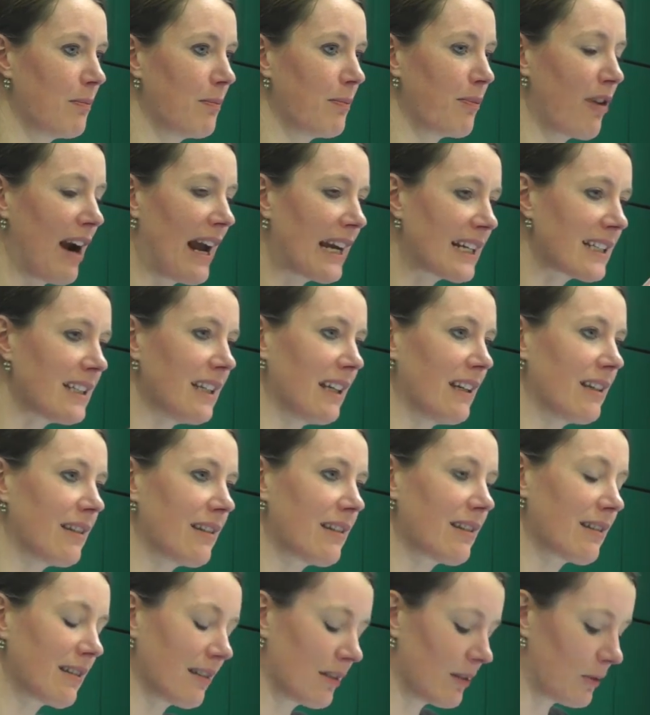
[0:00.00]

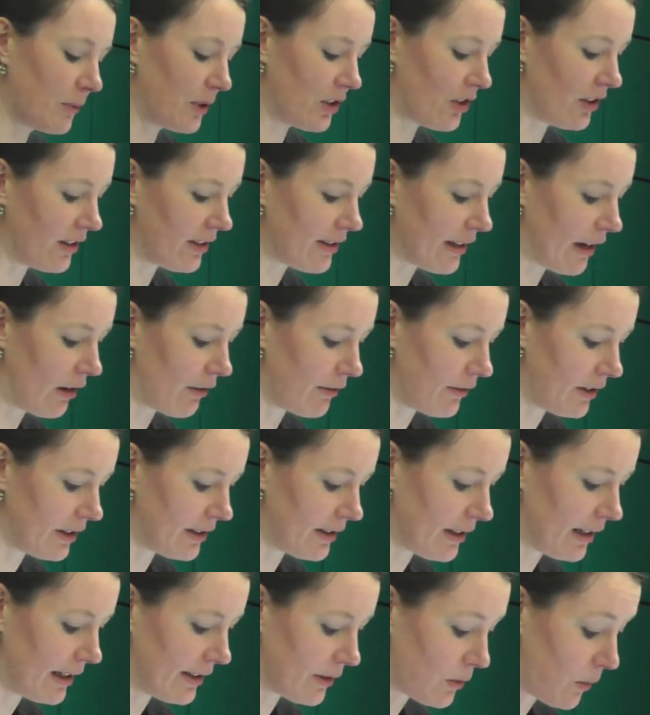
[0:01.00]
practice, which itself
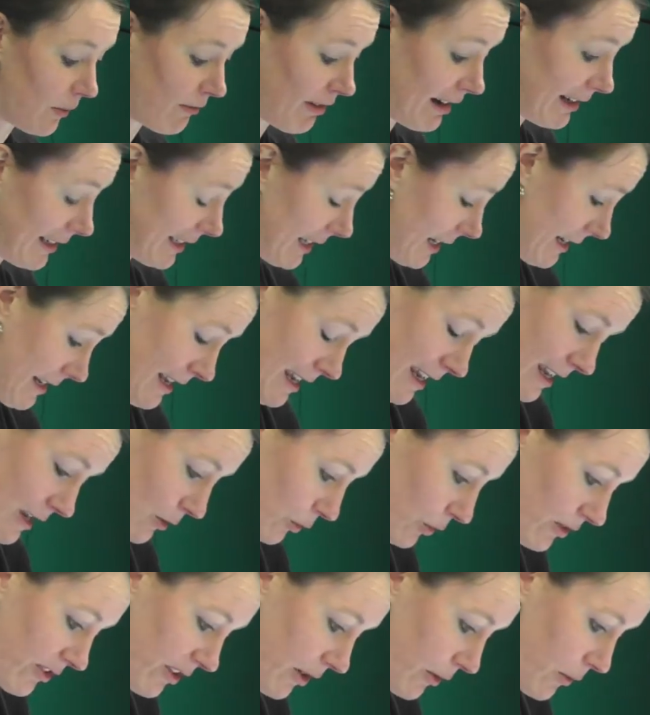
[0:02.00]
is
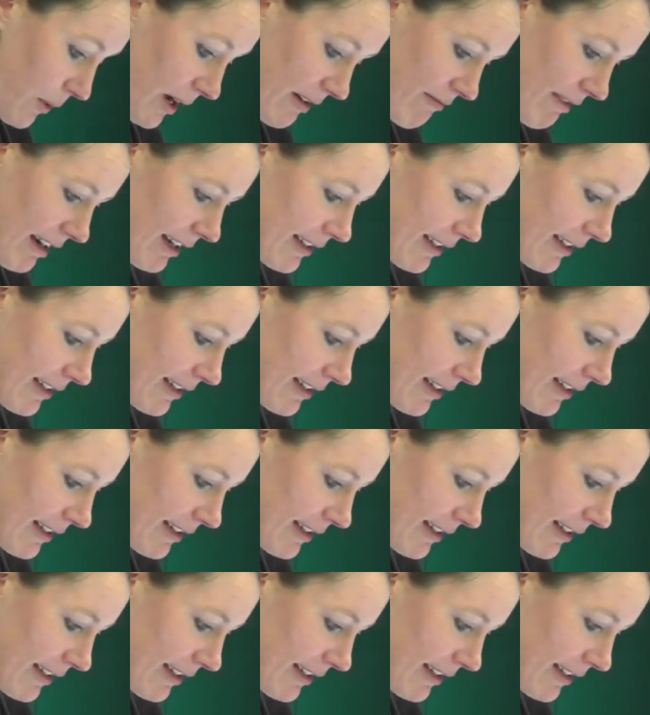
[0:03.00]
also quite